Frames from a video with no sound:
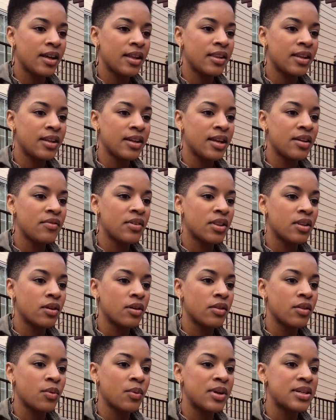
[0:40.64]
and then even
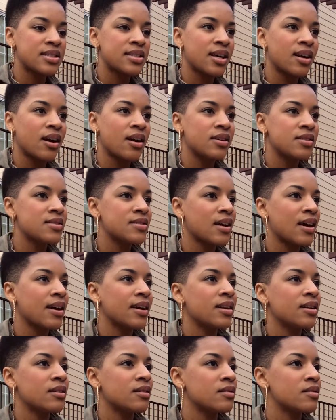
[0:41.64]
the ones that are
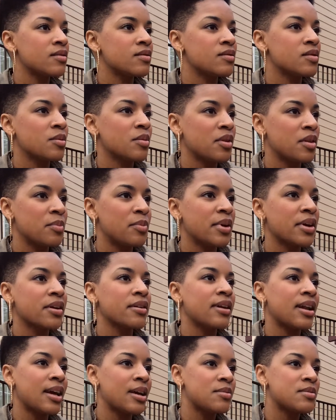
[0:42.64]
signed, some of the
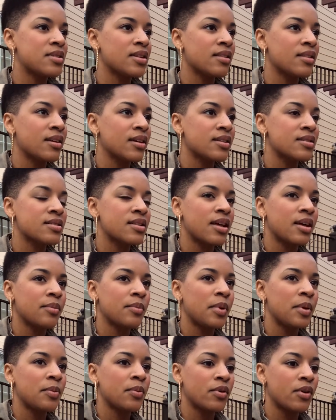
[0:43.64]
bigger names and things that
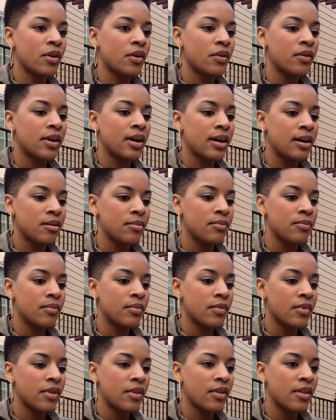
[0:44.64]
people know.
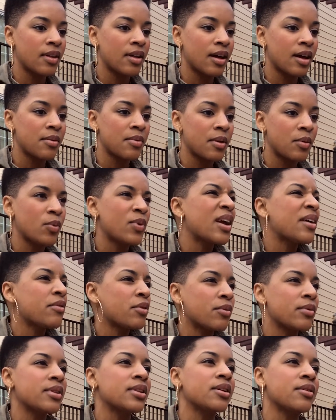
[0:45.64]
We
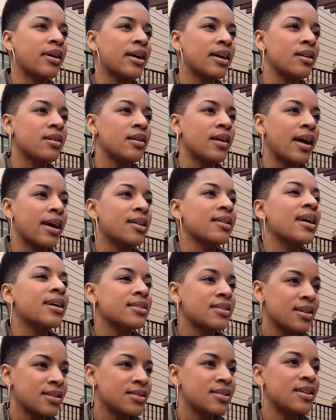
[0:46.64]
have a really great
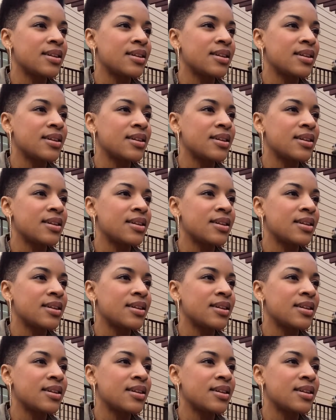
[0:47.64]
eclectic